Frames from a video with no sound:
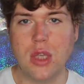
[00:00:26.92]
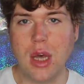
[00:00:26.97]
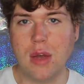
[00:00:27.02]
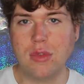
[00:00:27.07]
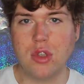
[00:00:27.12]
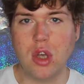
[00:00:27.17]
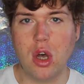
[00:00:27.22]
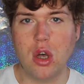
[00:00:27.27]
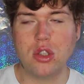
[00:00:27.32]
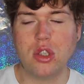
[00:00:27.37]
So
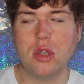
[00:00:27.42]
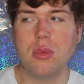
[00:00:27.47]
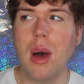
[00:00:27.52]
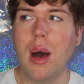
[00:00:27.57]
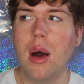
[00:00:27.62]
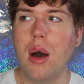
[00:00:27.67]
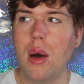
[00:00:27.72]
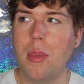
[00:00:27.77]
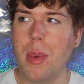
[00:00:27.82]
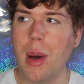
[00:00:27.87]
I've talked to them
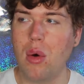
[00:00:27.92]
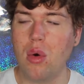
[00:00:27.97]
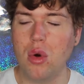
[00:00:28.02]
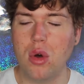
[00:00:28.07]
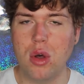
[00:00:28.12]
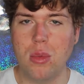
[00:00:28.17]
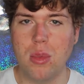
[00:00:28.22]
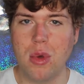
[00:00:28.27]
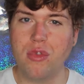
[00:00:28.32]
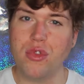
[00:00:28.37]
about
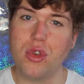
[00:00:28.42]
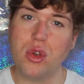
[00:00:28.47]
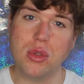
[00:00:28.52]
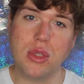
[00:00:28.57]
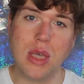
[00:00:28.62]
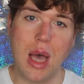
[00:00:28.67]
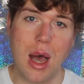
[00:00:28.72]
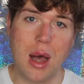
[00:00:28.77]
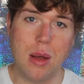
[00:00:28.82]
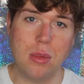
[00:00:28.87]
them a few
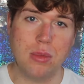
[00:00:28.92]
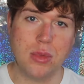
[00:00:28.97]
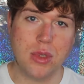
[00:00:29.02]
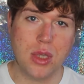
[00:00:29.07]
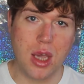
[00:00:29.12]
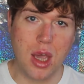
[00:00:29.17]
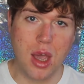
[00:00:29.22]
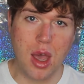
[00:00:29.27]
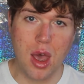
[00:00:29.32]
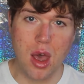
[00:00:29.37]
times
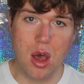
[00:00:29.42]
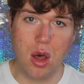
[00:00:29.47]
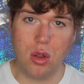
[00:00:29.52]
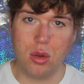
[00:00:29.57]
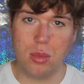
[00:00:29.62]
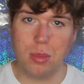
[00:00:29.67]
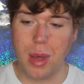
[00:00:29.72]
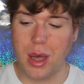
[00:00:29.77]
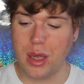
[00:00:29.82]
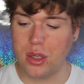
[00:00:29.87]
here
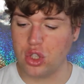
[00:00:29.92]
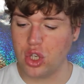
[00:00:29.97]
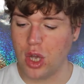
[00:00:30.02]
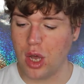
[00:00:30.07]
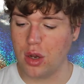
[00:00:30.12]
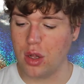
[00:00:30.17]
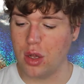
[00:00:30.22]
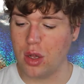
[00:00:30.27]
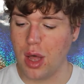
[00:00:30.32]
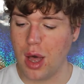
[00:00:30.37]
on my
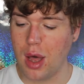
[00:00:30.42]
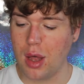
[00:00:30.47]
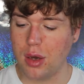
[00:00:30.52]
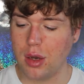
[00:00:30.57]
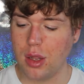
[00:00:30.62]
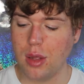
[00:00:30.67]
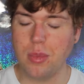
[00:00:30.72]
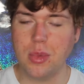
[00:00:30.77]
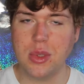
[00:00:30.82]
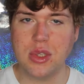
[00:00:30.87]
channel,
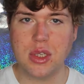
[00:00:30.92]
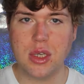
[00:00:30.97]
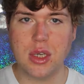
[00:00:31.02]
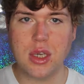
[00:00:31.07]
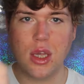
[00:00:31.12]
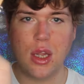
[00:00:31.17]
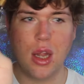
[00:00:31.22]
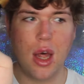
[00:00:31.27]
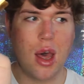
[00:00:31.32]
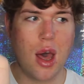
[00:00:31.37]
and in
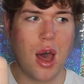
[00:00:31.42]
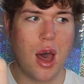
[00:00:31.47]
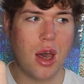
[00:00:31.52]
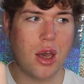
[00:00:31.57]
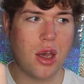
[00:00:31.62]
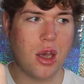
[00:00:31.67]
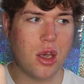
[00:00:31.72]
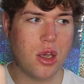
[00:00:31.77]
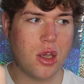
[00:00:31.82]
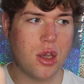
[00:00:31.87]
particular
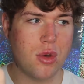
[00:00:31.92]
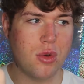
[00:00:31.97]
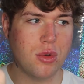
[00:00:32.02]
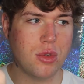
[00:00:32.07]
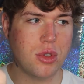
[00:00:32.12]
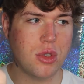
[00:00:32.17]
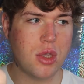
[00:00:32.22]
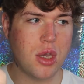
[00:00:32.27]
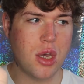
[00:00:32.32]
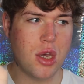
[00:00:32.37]
I
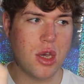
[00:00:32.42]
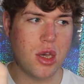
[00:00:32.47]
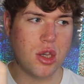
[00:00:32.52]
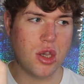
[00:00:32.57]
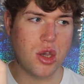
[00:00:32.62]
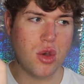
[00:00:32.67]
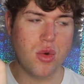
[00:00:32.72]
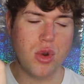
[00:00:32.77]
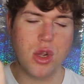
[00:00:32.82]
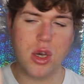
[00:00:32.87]
use the
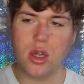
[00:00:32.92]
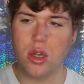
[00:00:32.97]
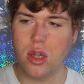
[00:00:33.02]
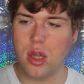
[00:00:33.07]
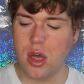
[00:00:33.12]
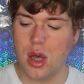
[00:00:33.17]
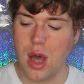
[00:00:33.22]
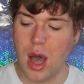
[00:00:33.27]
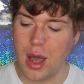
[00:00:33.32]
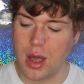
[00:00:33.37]
Uni
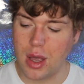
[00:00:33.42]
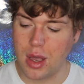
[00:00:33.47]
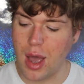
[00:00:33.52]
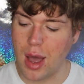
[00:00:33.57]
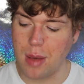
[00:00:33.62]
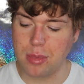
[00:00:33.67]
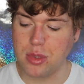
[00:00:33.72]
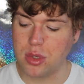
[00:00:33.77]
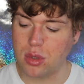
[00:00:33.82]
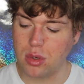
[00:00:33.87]
Glow. I
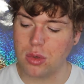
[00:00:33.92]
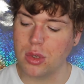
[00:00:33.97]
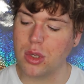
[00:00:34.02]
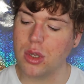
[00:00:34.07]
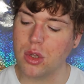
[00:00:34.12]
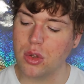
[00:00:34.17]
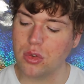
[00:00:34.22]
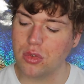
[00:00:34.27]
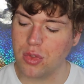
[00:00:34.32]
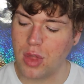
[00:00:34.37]
absolutely
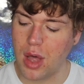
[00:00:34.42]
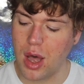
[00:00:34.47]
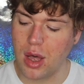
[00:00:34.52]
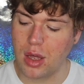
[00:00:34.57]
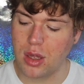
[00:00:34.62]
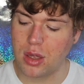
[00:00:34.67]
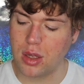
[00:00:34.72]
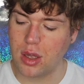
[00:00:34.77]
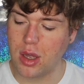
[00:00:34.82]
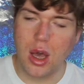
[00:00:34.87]
love
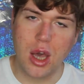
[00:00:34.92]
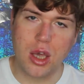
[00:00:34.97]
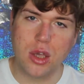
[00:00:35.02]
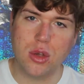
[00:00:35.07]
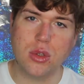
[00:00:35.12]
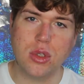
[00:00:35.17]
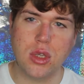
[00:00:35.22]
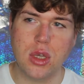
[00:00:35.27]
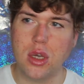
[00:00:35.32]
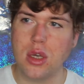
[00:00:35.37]
that. I
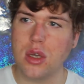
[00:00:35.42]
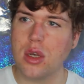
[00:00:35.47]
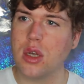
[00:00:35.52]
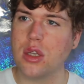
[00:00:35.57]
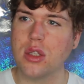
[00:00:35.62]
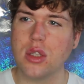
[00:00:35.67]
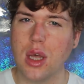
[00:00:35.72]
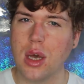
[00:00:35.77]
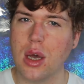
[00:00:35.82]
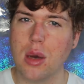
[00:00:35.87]
use it
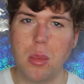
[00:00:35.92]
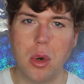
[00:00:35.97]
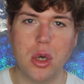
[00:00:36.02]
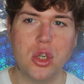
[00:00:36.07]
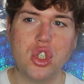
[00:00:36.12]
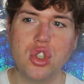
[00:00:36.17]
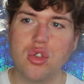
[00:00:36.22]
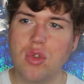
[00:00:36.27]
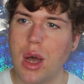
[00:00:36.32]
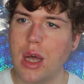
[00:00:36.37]
as like a
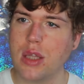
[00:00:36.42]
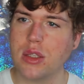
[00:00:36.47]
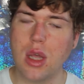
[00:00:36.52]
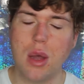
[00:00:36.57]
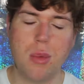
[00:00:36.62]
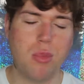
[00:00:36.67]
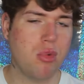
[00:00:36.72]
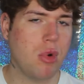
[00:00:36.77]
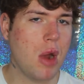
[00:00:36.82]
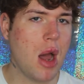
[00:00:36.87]

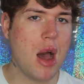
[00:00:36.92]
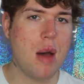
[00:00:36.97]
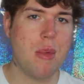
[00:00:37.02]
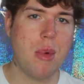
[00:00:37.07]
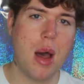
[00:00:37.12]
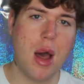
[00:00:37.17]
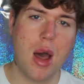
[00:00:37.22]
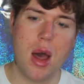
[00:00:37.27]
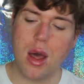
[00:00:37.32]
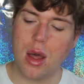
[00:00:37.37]
moisturiser,
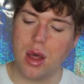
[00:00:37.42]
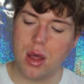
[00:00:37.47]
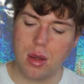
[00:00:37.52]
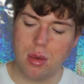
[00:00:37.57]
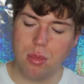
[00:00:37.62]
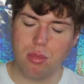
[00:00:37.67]
primer.